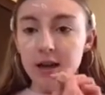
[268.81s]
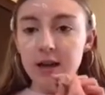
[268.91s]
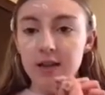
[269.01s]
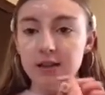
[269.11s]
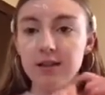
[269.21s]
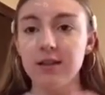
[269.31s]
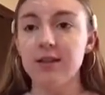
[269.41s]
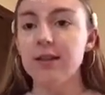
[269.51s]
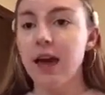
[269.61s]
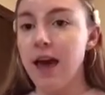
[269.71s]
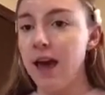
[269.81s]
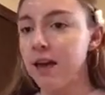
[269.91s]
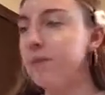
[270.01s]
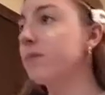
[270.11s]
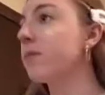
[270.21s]
This is in
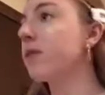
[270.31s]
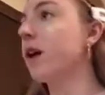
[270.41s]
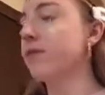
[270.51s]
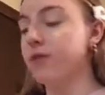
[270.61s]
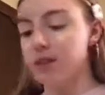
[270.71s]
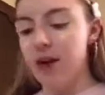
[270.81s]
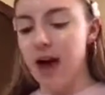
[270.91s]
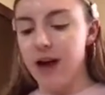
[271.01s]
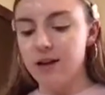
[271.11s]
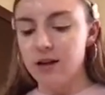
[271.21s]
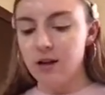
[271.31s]
10, and for that,